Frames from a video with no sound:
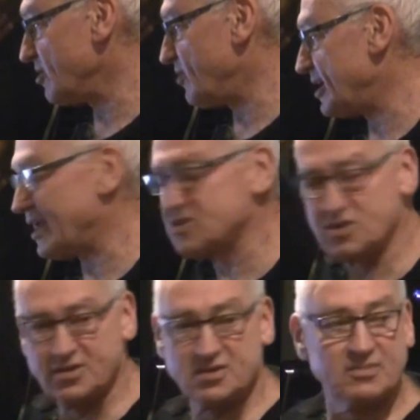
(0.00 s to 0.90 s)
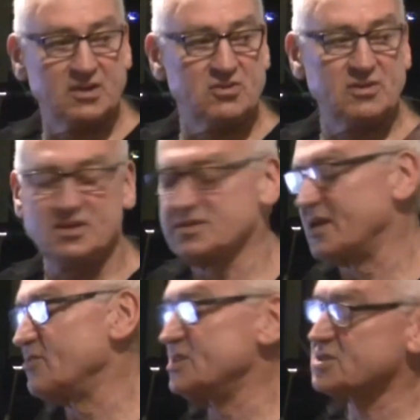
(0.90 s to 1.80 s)
financial intermediaries, they
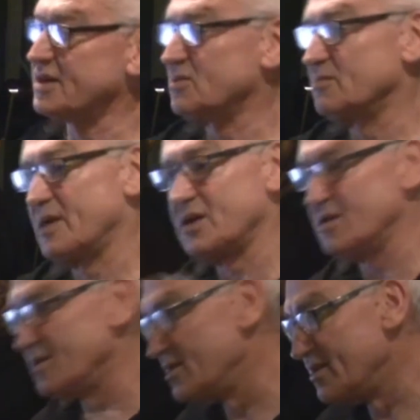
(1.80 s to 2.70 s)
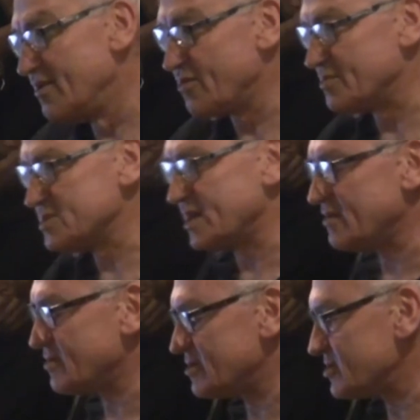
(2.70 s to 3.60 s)
recycle money from
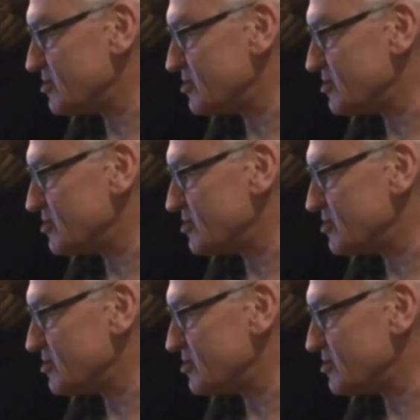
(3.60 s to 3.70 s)
savers to